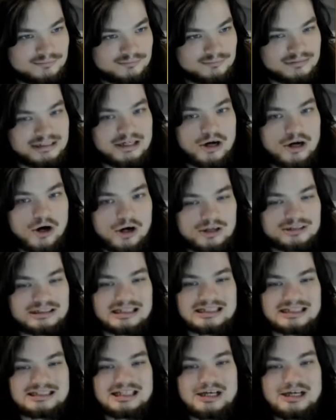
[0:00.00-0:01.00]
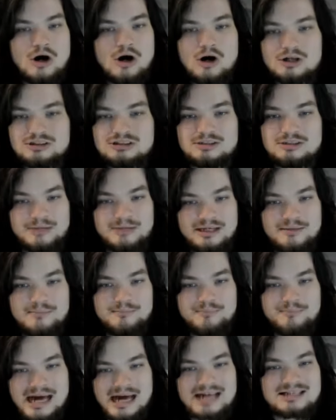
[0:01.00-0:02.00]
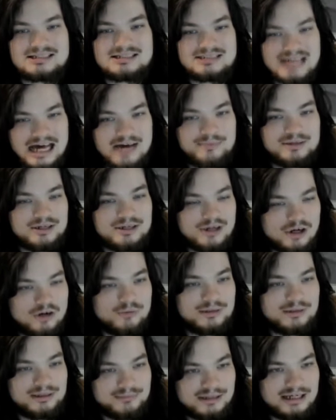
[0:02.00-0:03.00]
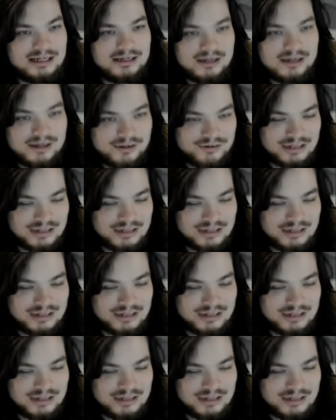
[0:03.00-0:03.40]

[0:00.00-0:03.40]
The ultimate backstabbing homie, man.